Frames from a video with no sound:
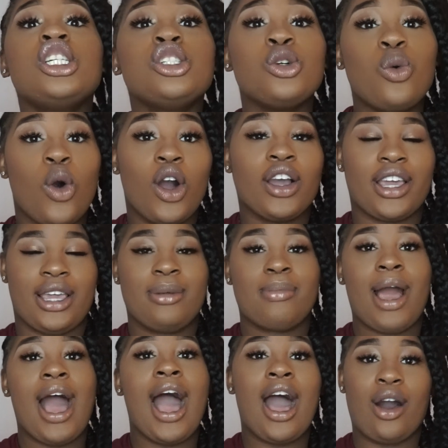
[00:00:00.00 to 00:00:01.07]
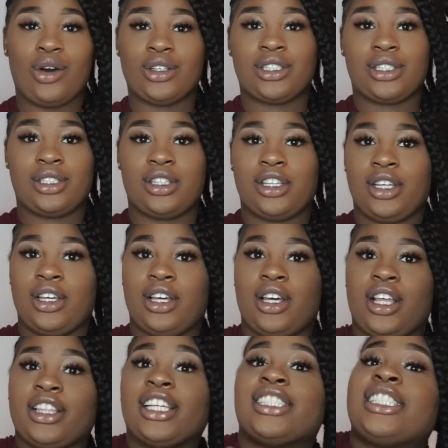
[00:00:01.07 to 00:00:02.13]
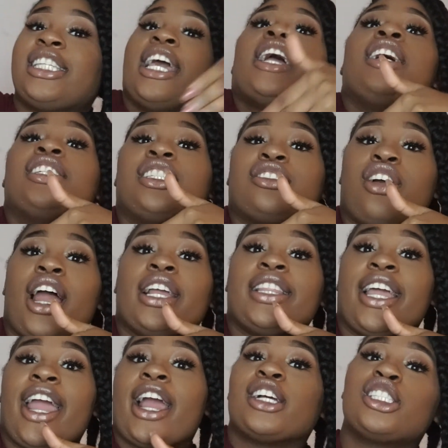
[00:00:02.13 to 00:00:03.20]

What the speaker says: as you walk in my house, the stairs is right there.